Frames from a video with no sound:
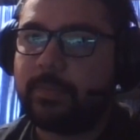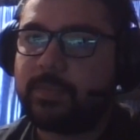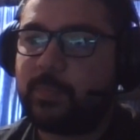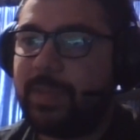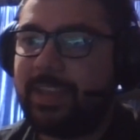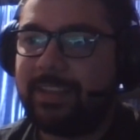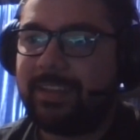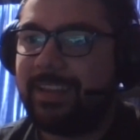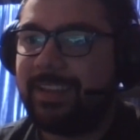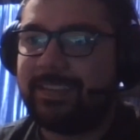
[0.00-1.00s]
speed
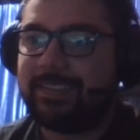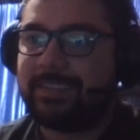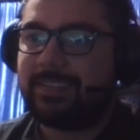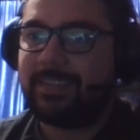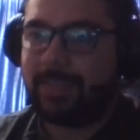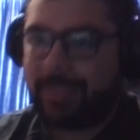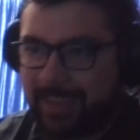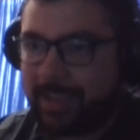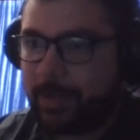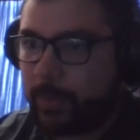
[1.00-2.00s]
is a
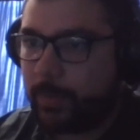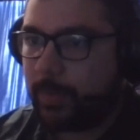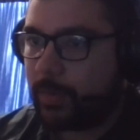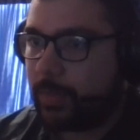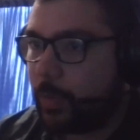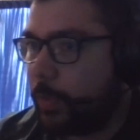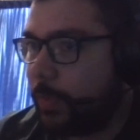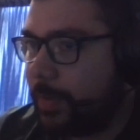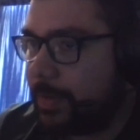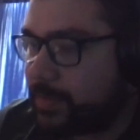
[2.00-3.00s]
thing when we go
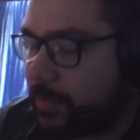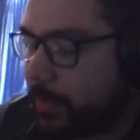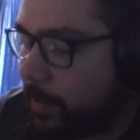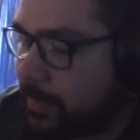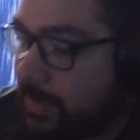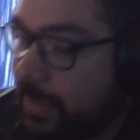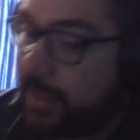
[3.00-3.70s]
through startups.